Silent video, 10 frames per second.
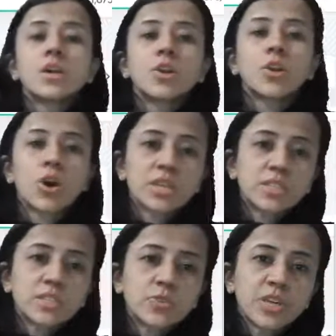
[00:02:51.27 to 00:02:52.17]
Longer the
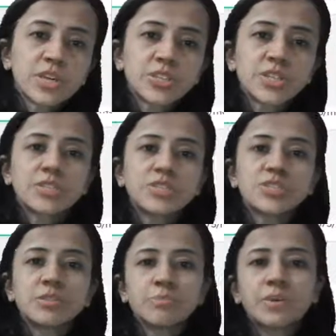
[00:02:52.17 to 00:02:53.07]
duration,
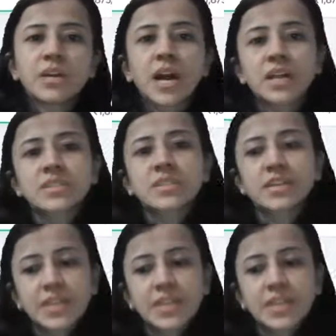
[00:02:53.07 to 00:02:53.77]
cheaper are the rates.